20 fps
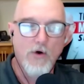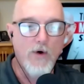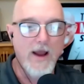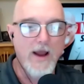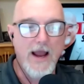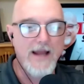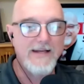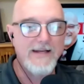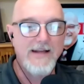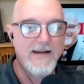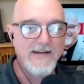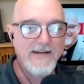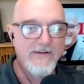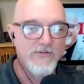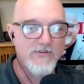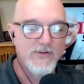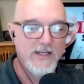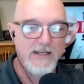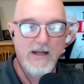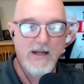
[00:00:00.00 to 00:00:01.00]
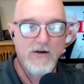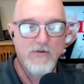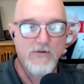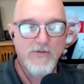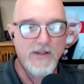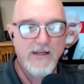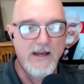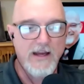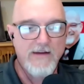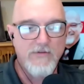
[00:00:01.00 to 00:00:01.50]
No, I never did. I
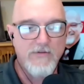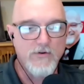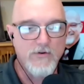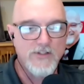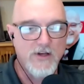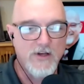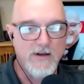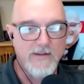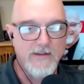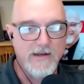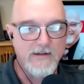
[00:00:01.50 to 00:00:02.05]
don't think I ever.